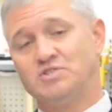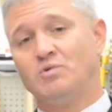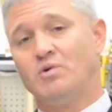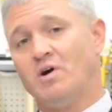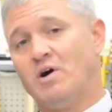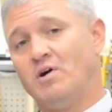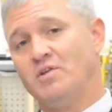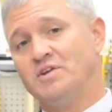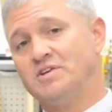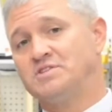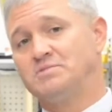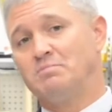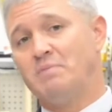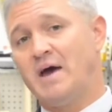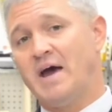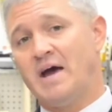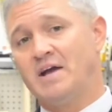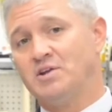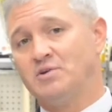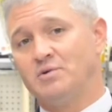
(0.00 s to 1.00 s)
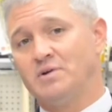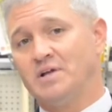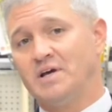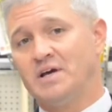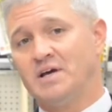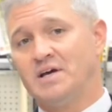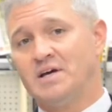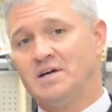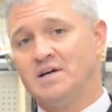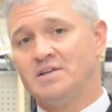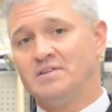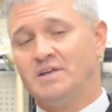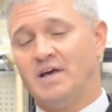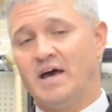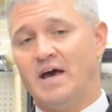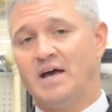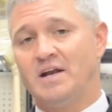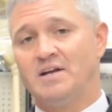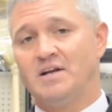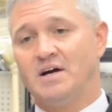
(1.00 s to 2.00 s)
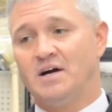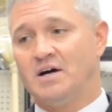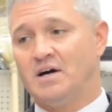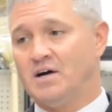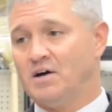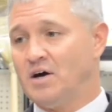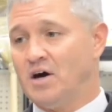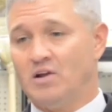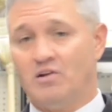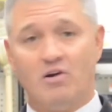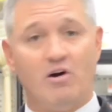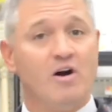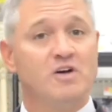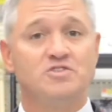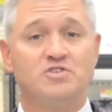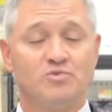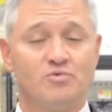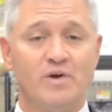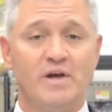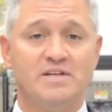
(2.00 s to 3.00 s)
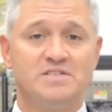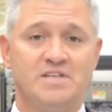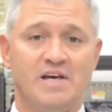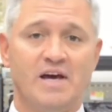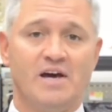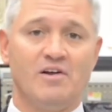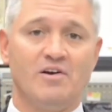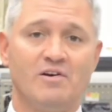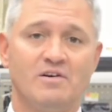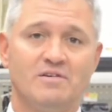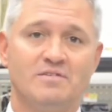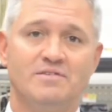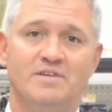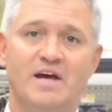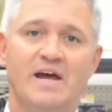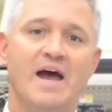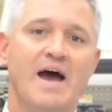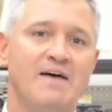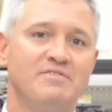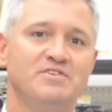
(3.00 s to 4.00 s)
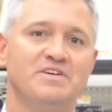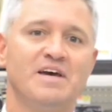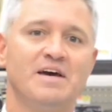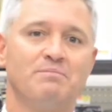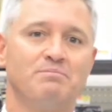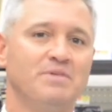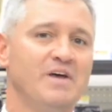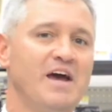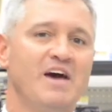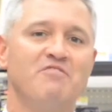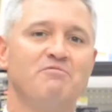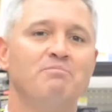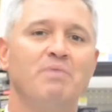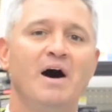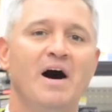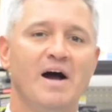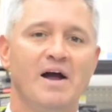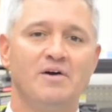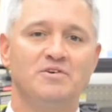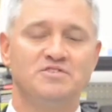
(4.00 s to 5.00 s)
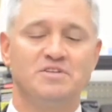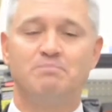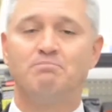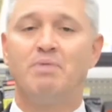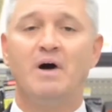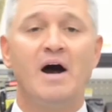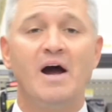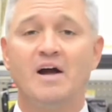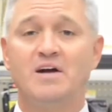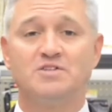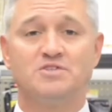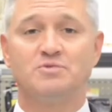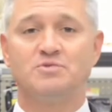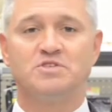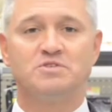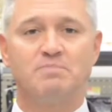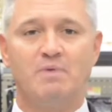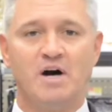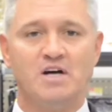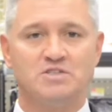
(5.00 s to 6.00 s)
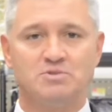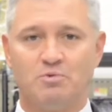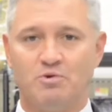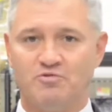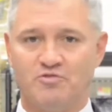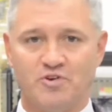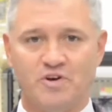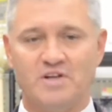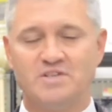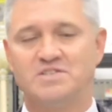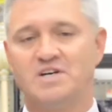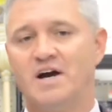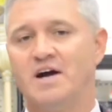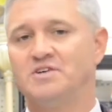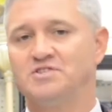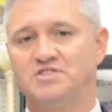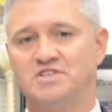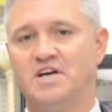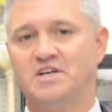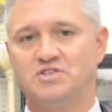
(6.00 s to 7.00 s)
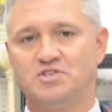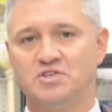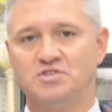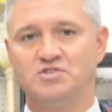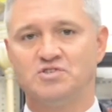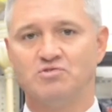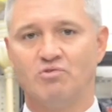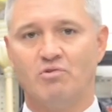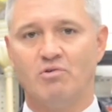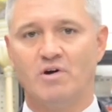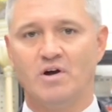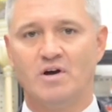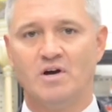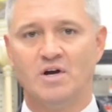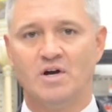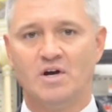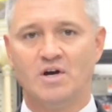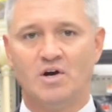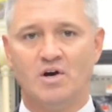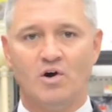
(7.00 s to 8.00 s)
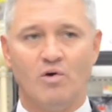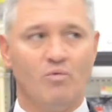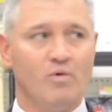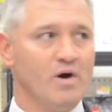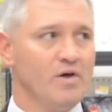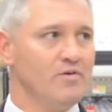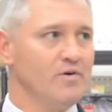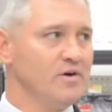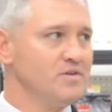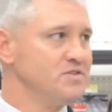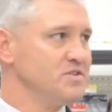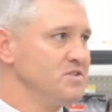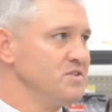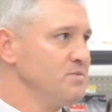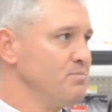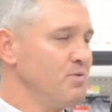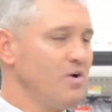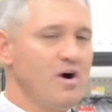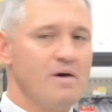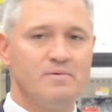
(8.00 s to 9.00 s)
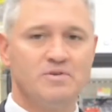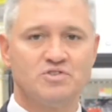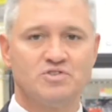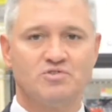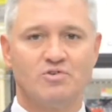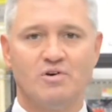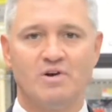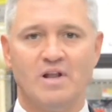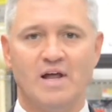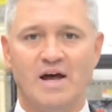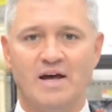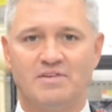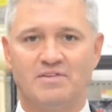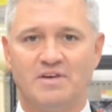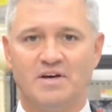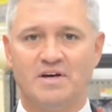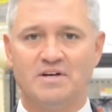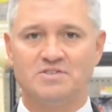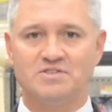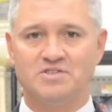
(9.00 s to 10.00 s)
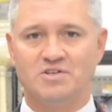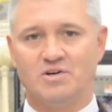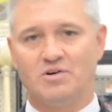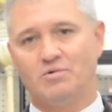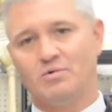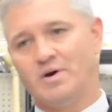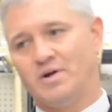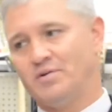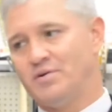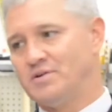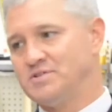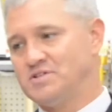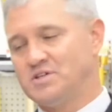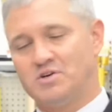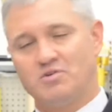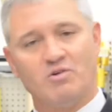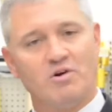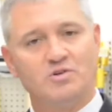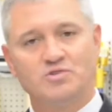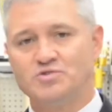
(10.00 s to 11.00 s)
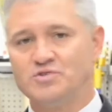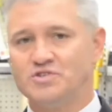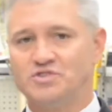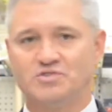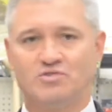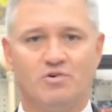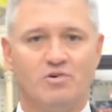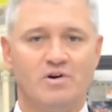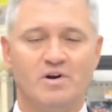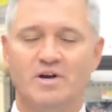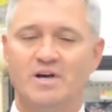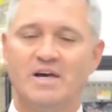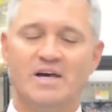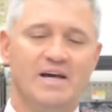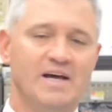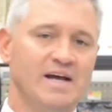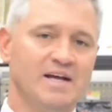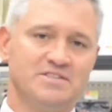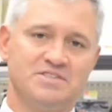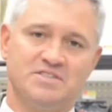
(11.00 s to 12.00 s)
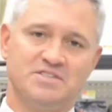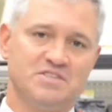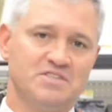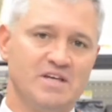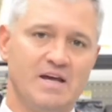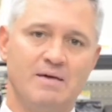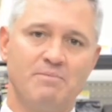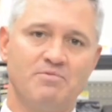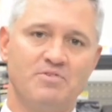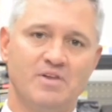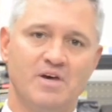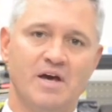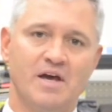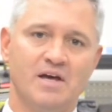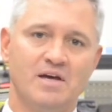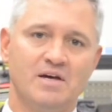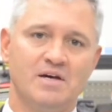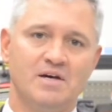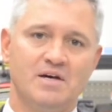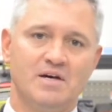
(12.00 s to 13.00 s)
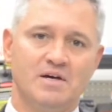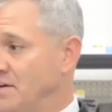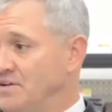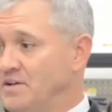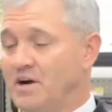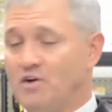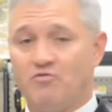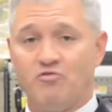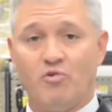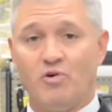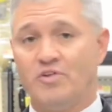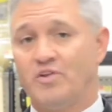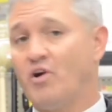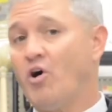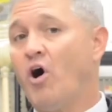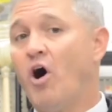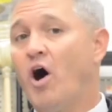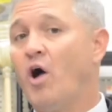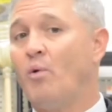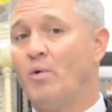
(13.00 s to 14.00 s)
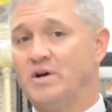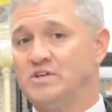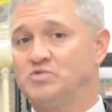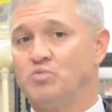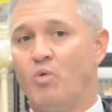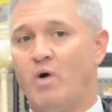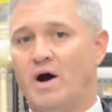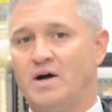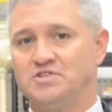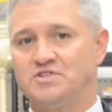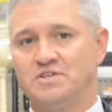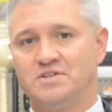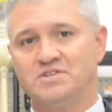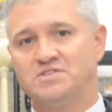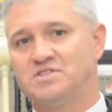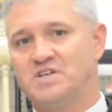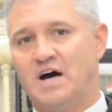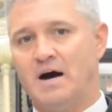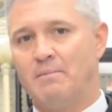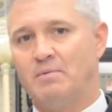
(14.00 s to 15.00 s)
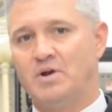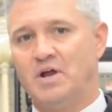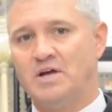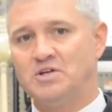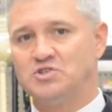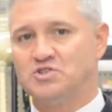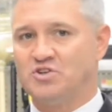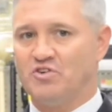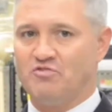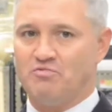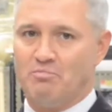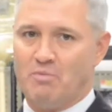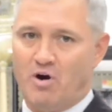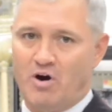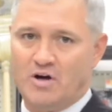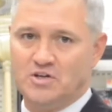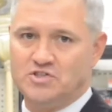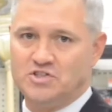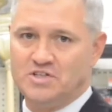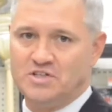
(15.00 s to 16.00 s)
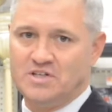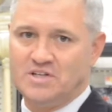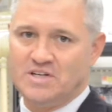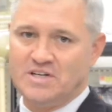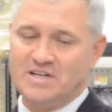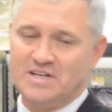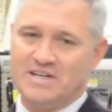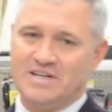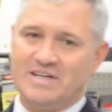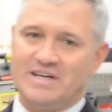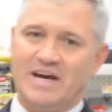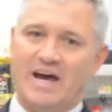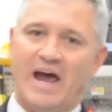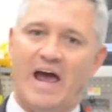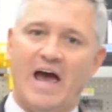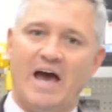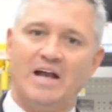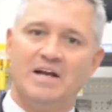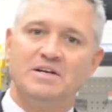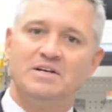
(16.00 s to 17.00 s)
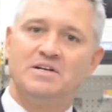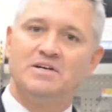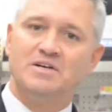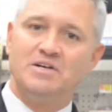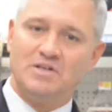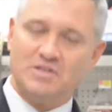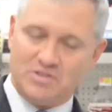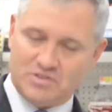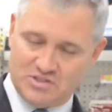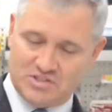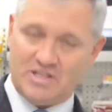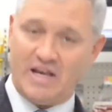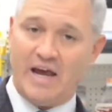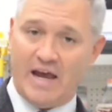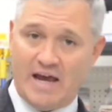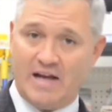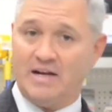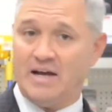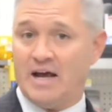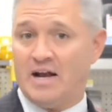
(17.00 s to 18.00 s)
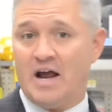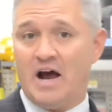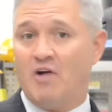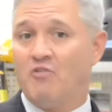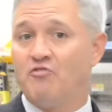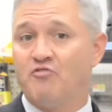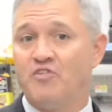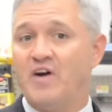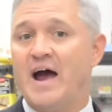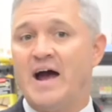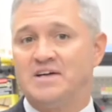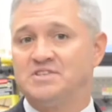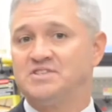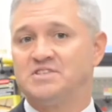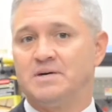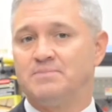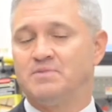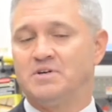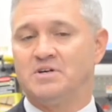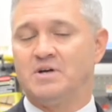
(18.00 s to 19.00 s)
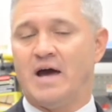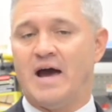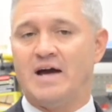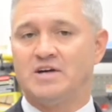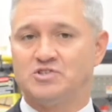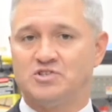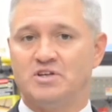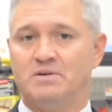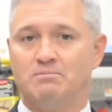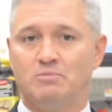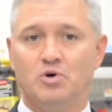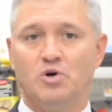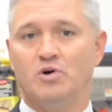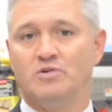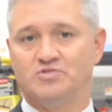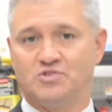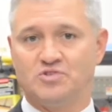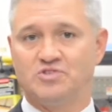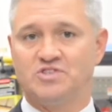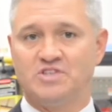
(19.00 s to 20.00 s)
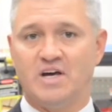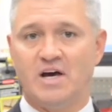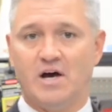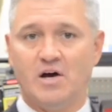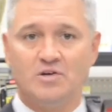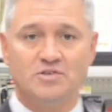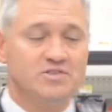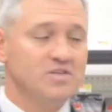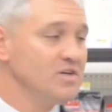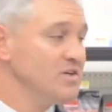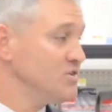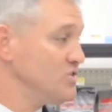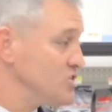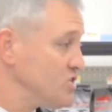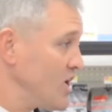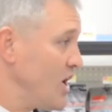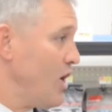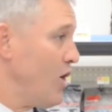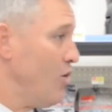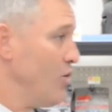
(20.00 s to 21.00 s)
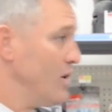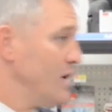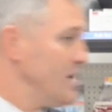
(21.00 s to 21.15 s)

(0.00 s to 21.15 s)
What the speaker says: all this manually, then a larger retailer, they have buyers, and buyers are responsible for an entire section of store. Whether it's a department store like this or whether it's a grocery store, it's the same thing. Therefore, they're always watching this combination of margin and how fast something actually moves or sells. So,